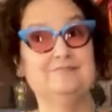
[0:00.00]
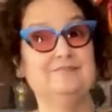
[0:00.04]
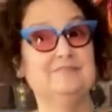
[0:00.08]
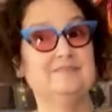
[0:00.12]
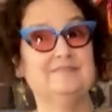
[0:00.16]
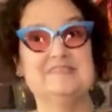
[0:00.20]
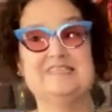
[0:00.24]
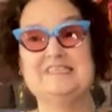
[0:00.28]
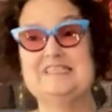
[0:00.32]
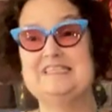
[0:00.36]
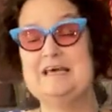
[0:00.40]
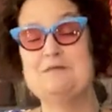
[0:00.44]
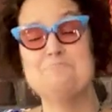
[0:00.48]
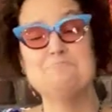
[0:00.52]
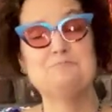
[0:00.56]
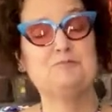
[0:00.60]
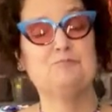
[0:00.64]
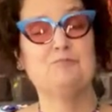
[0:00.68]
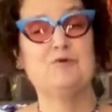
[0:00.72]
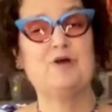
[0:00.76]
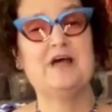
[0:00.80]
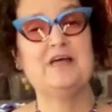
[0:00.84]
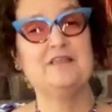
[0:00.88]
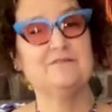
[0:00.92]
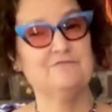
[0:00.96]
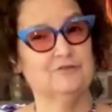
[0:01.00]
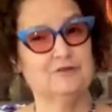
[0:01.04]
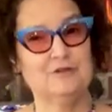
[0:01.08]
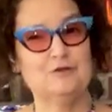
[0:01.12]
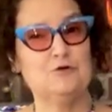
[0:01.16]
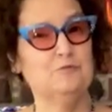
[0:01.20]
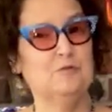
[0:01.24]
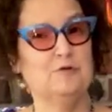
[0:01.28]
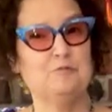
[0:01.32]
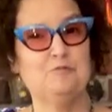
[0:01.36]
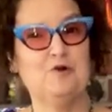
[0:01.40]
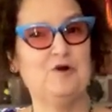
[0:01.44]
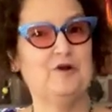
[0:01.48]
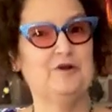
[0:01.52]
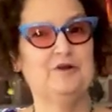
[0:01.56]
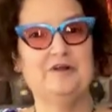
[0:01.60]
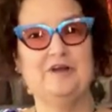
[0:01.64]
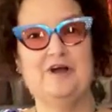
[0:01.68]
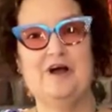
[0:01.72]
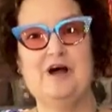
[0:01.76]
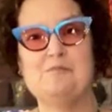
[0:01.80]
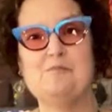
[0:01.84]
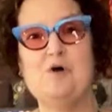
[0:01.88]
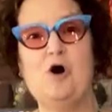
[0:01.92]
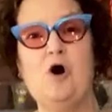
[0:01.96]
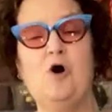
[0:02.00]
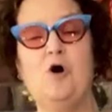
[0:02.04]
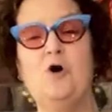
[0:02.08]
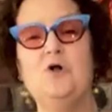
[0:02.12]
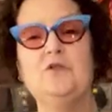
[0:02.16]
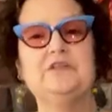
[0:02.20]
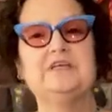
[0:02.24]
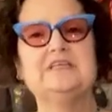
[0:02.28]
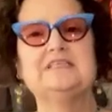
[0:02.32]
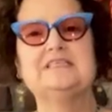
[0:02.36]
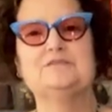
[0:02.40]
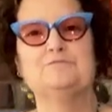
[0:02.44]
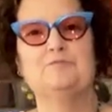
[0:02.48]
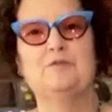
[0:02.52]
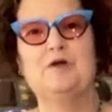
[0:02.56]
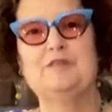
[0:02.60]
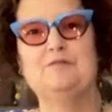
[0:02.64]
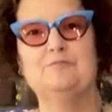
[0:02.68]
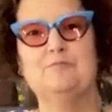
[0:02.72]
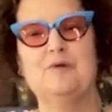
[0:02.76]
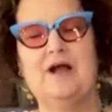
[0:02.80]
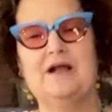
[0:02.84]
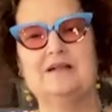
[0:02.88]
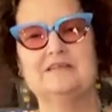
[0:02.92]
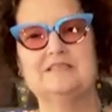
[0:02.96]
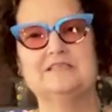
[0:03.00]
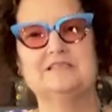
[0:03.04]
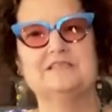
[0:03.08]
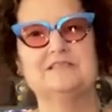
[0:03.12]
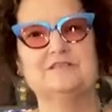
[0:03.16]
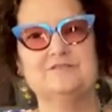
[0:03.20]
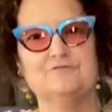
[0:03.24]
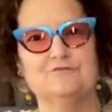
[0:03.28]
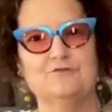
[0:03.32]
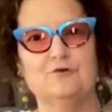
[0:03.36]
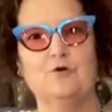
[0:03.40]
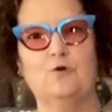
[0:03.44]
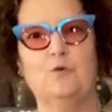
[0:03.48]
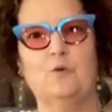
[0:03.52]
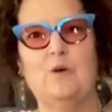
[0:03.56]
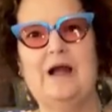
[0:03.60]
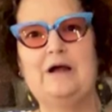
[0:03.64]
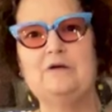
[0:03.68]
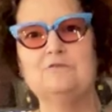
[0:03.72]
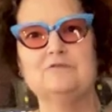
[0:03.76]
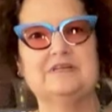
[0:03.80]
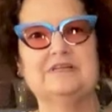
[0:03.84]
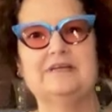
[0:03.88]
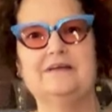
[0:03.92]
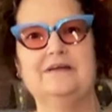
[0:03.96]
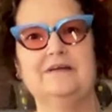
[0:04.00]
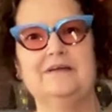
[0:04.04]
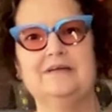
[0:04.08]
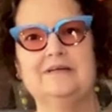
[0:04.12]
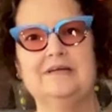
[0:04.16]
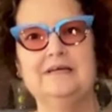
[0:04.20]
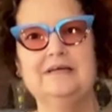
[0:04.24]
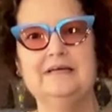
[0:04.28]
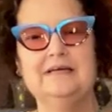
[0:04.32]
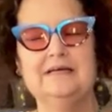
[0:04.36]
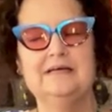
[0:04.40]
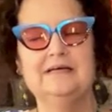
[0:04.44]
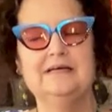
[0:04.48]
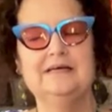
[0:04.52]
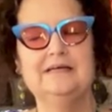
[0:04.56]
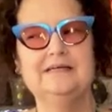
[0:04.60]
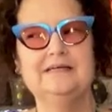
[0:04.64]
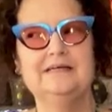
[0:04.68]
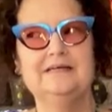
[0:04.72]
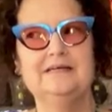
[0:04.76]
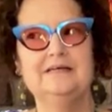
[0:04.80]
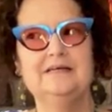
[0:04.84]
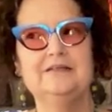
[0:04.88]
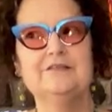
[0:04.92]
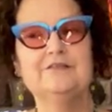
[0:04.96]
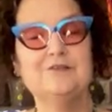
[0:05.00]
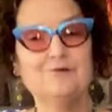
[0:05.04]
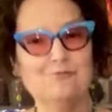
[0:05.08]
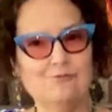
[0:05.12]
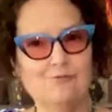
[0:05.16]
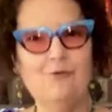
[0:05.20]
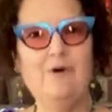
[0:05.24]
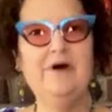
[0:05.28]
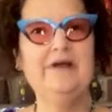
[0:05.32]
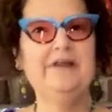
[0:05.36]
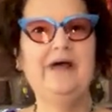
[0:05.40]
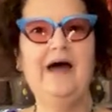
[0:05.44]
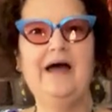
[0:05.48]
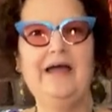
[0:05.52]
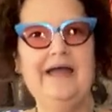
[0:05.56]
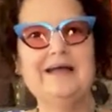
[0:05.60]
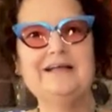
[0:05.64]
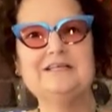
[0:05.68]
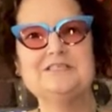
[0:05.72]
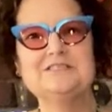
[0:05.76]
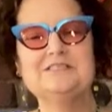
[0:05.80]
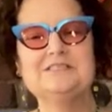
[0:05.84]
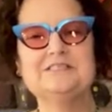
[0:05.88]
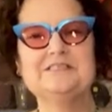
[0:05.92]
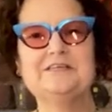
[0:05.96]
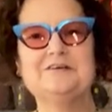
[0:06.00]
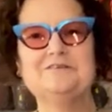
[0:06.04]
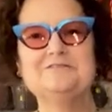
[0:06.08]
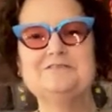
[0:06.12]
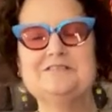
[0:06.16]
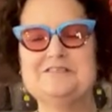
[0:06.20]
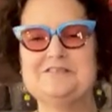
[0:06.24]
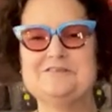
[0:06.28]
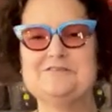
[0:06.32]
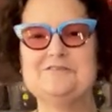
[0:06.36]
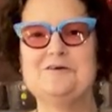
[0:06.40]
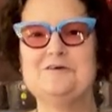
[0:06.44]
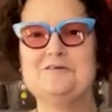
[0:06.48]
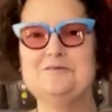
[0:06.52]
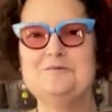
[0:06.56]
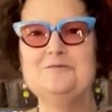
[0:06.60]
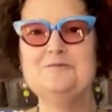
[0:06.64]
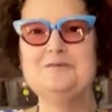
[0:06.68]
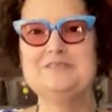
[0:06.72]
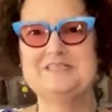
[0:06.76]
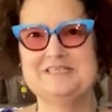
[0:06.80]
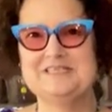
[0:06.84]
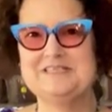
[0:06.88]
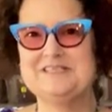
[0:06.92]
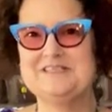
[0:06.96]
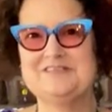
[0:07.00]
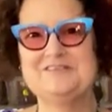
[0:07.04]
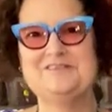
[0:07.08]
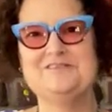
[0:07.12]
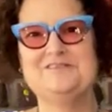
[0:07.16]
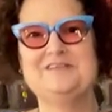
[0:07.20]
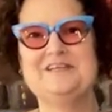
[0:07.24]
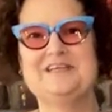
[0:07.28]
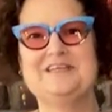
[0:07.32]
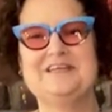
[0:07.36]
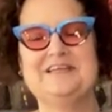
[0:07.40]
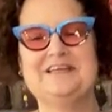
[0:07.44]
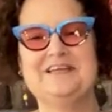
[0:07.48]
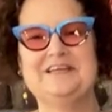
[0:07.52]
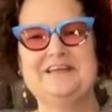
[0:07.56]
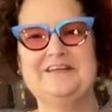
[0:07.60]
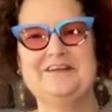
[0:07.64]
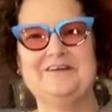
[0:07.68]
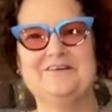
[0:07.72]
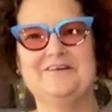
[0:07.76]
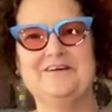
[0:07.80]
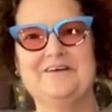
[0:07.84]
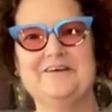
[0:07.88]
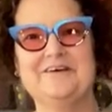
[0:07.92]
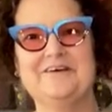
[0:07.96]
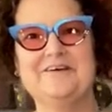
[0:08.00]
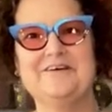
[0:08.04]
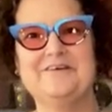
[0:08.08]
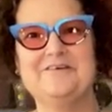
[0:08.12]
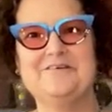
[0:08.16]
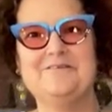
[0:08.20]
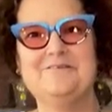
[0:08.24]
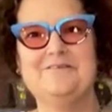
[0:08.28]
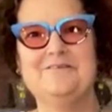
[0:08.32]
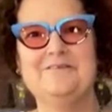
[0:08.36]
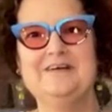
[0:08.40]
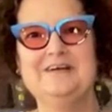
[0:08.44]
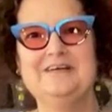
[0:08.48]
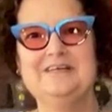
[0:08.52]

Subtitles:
stepped breath, Viloma Pranayama, all these breath practices for grounding. The one I actually go to since learning it a year ago